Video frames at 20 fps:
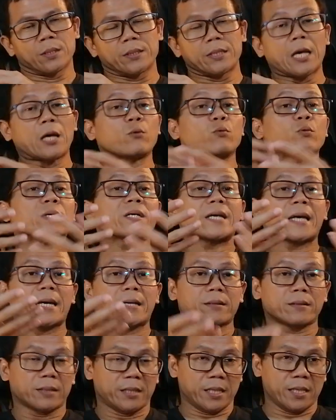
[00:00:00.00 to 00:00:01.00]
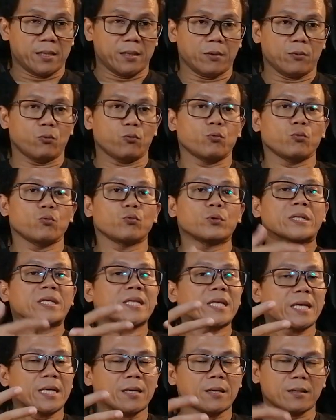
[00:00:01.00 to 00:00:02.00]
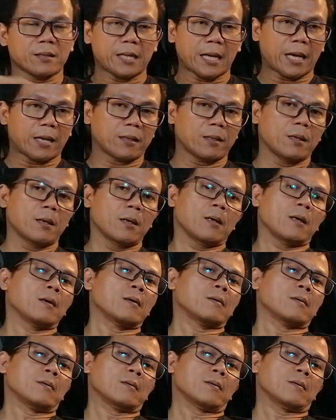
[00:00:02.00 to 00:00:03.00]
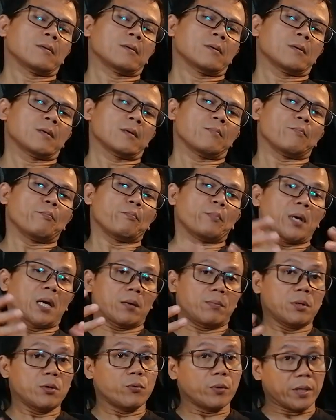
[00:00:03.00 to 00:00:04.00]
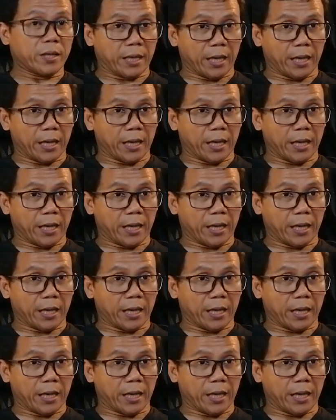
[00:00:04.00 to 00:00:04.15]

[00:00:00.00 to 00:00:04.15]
then we think that maybe